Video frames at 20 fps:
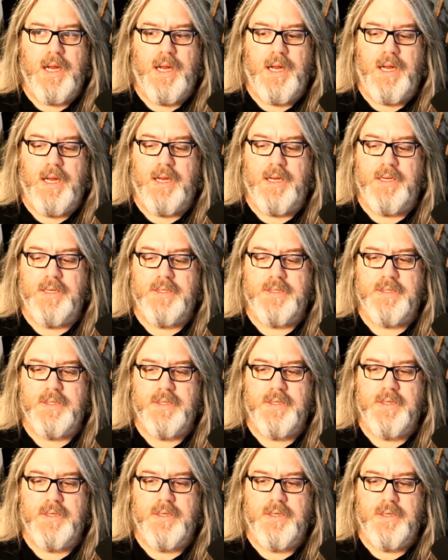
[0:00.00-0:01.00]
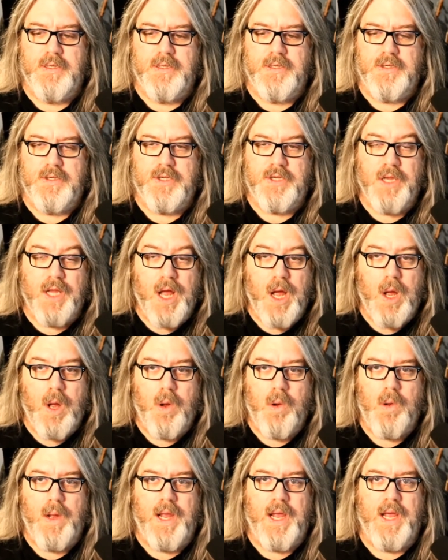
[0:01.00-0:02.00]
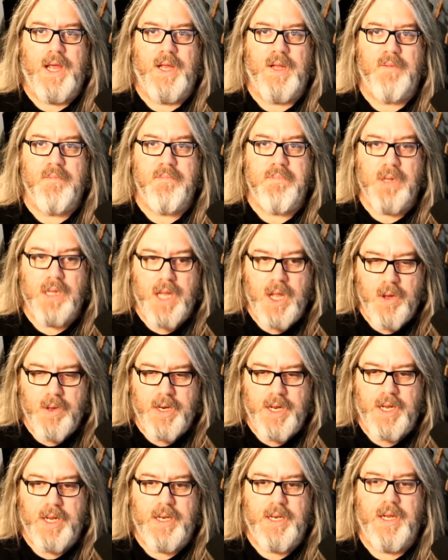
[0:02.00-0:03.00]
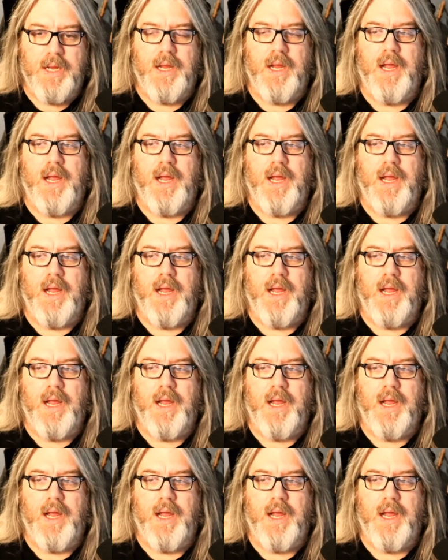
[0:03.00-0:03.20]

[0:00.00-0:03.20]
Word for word: is slow and bloated